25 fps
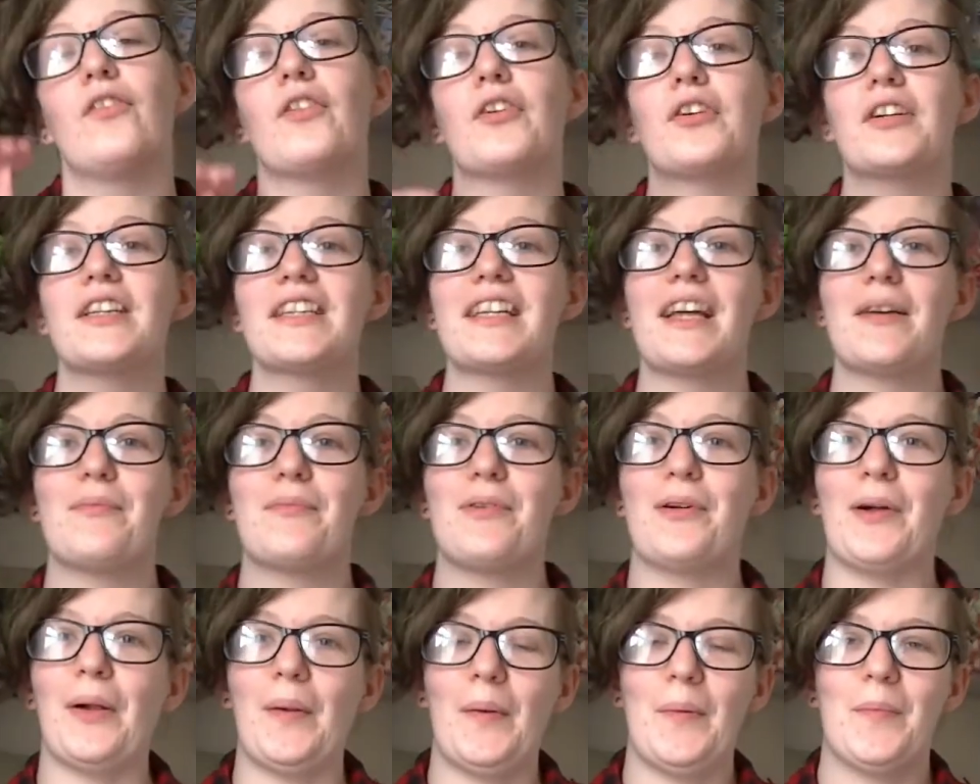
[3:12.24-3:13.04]
For
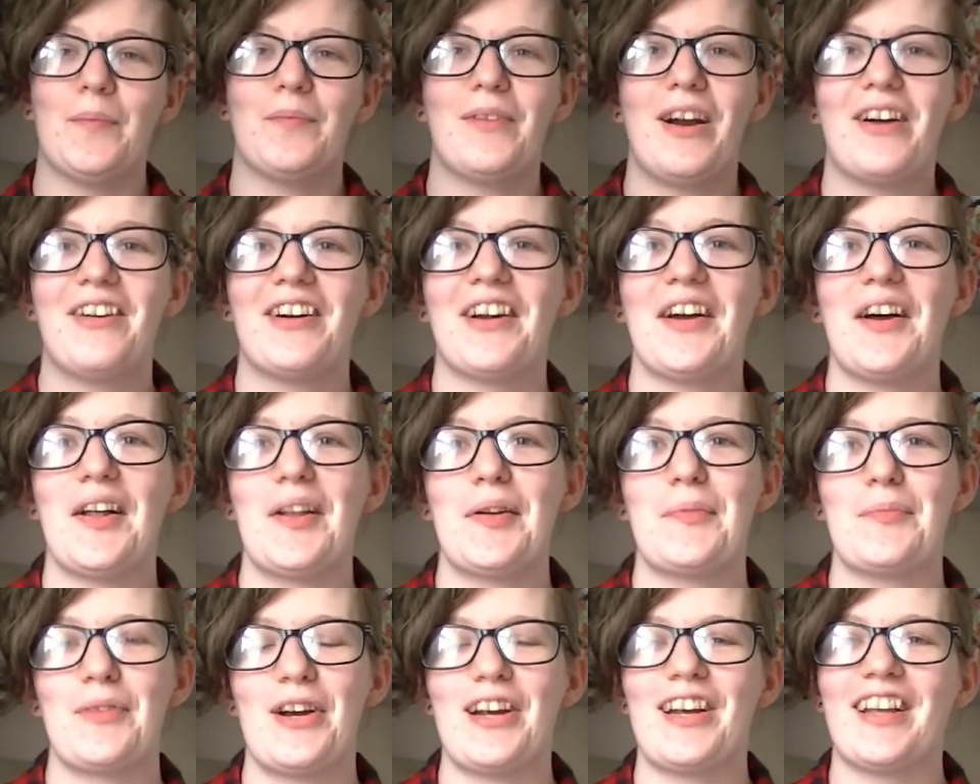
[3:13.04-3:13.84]
example, Merry
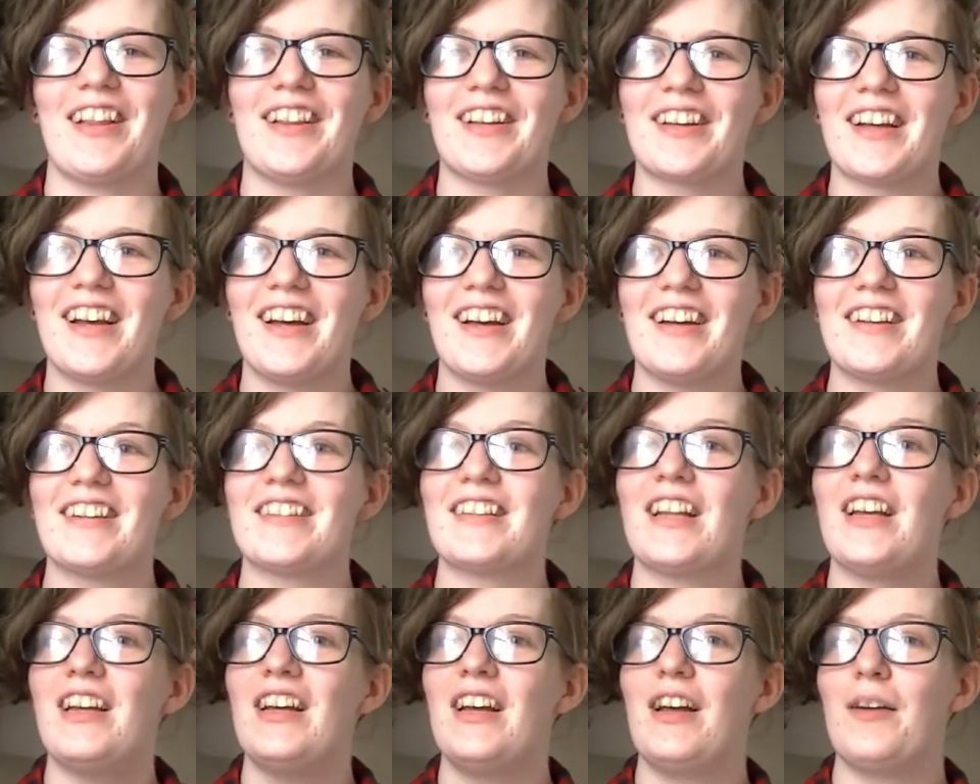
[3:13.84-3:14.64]
Arlan: Breaking the
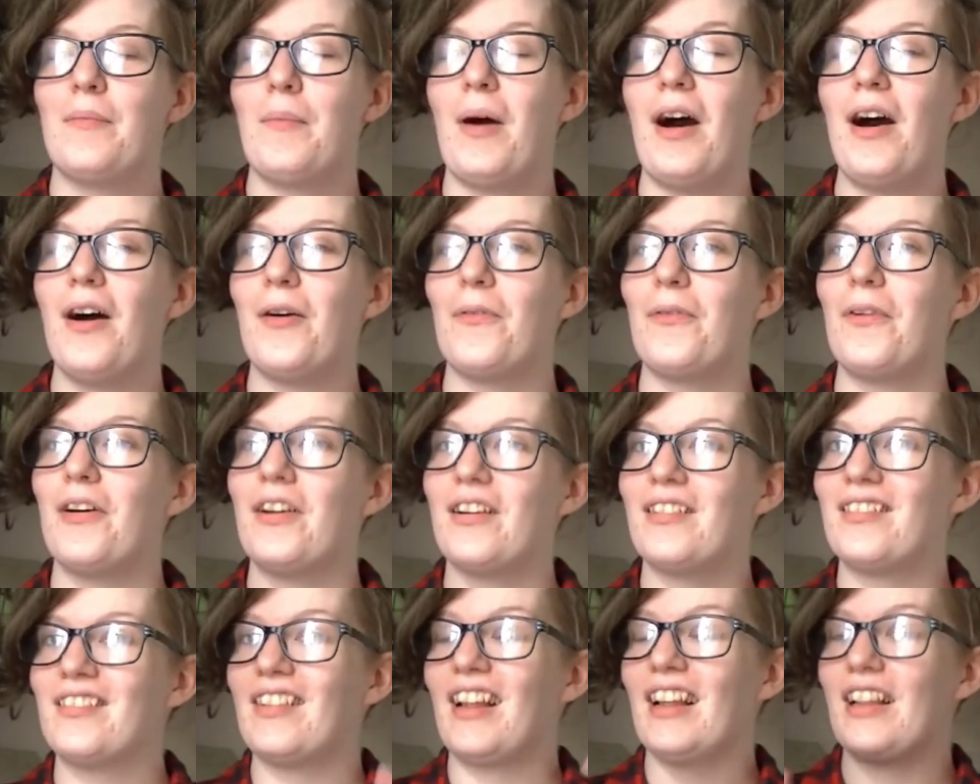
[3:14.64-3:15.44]
Curse, part
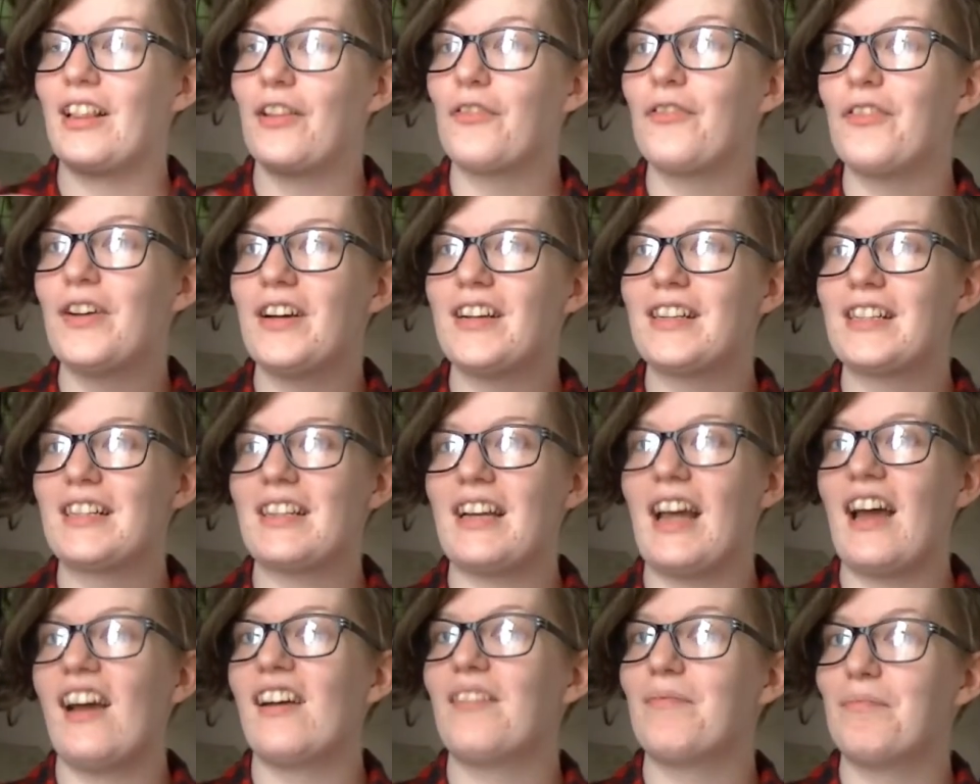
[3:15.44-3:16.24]
one, like the
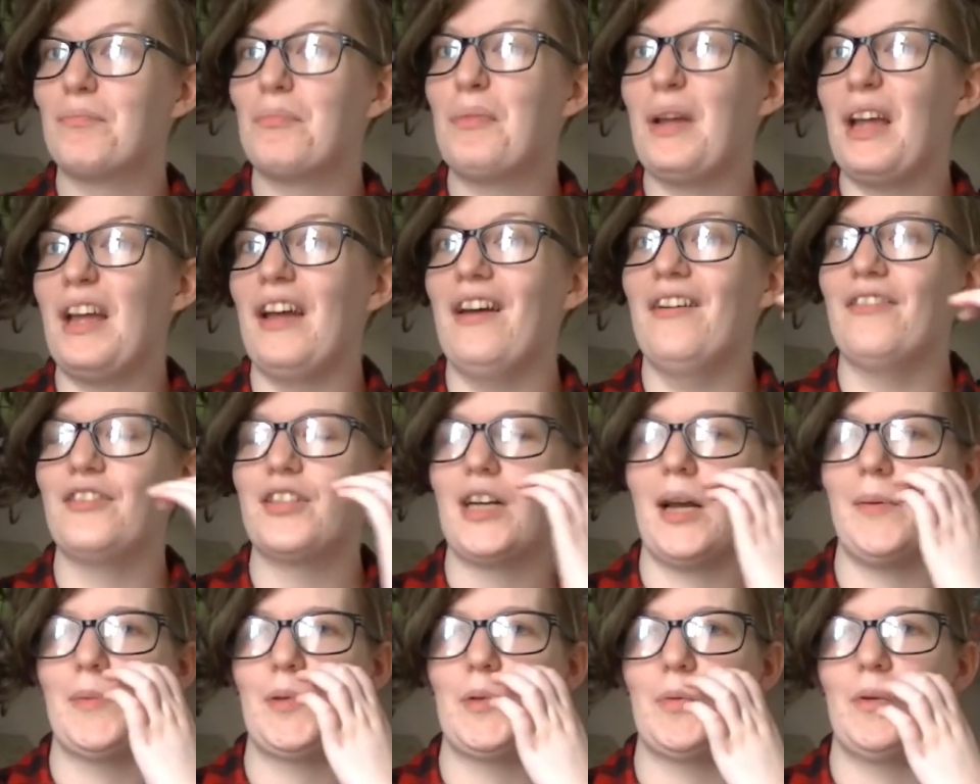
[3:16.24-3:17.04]
first bit
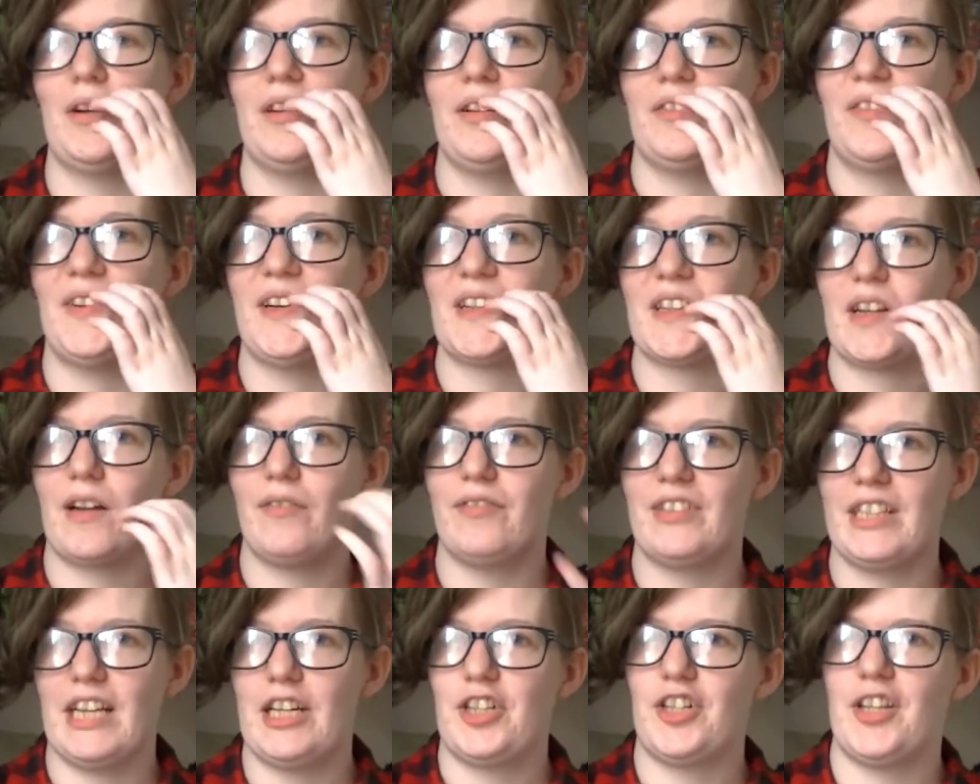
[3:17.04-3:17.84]
of chapter one, the first
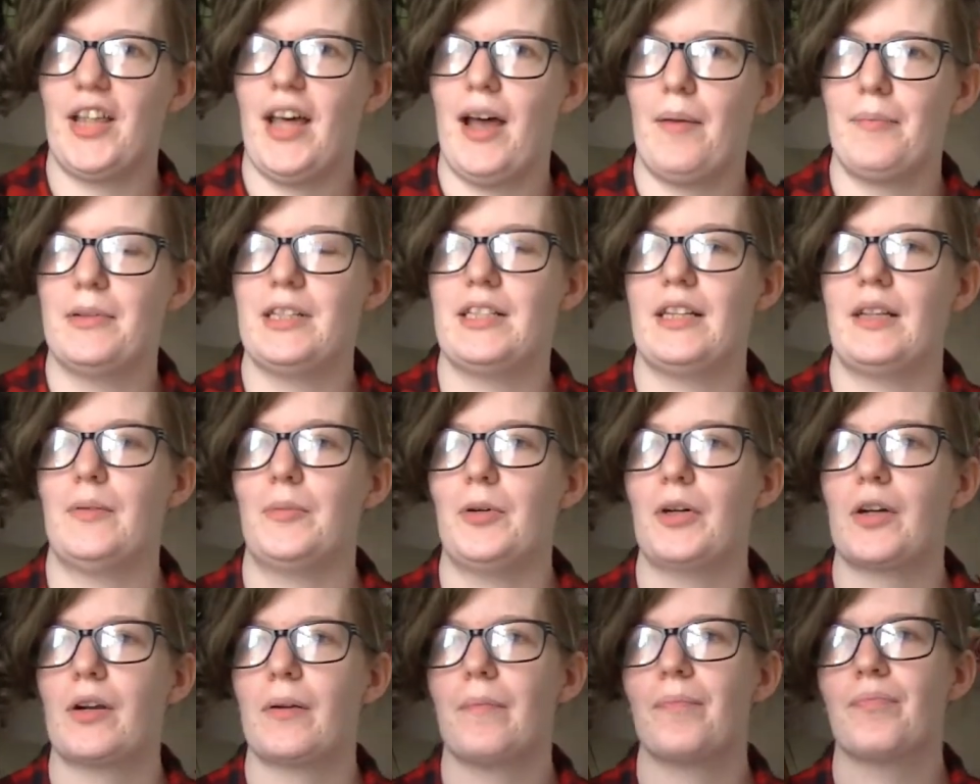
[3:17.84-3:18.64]
conversation that happens in
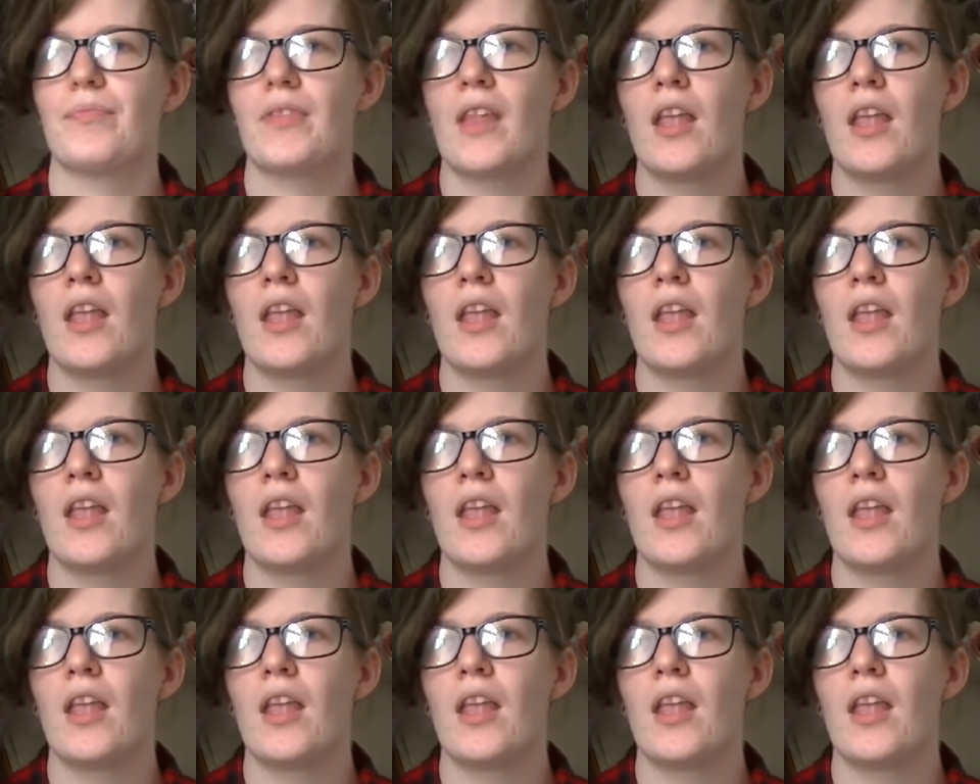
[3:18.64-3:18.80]
the book.